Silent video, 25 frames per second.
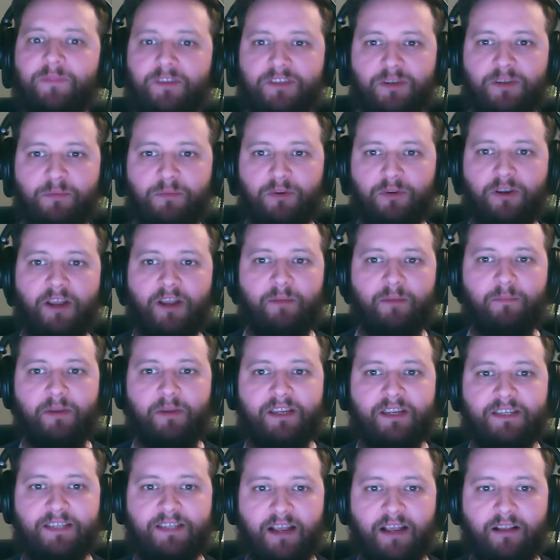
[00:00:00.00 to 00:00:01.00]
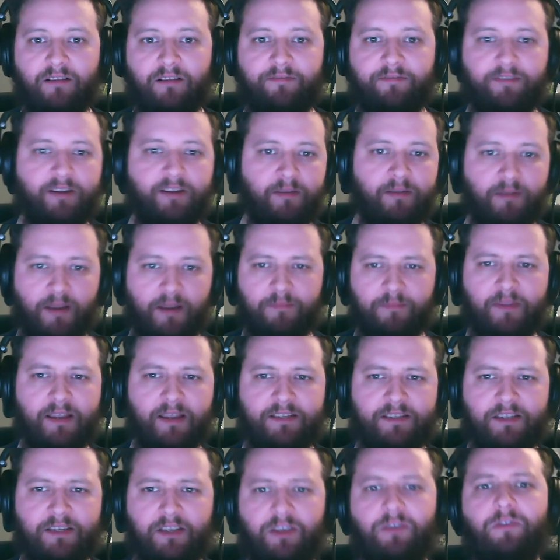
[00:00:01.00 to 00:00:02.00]
someone like myself, and I'm
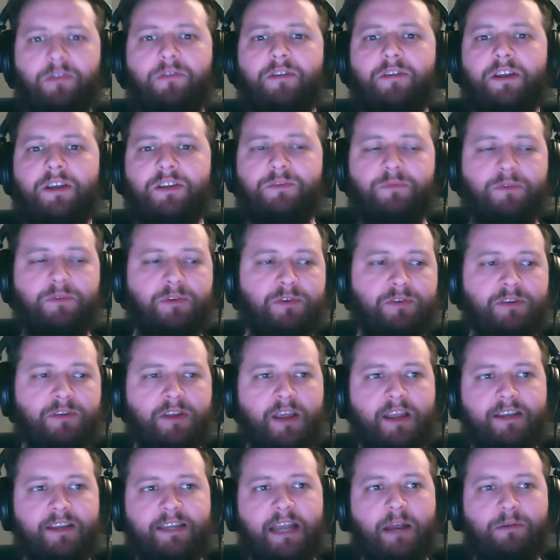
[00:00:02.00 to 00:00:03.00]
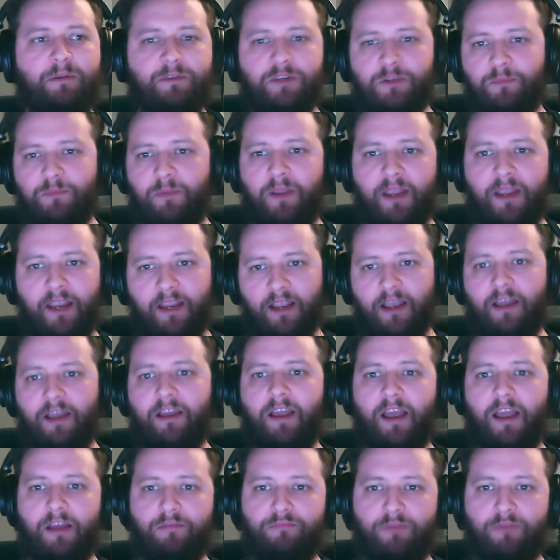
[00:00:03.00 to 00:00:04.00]
guessing you, Chris, would tout as being
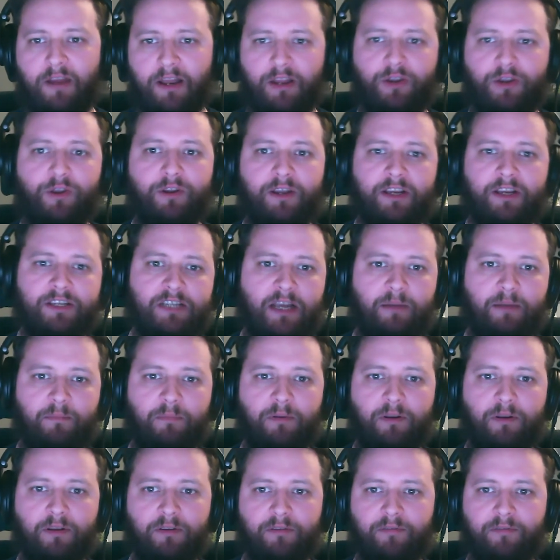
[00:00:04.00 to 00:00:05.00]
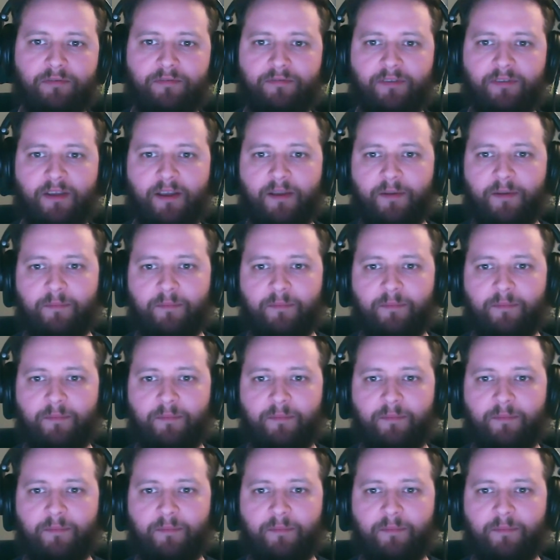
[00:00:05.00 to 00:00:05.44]
a really good example of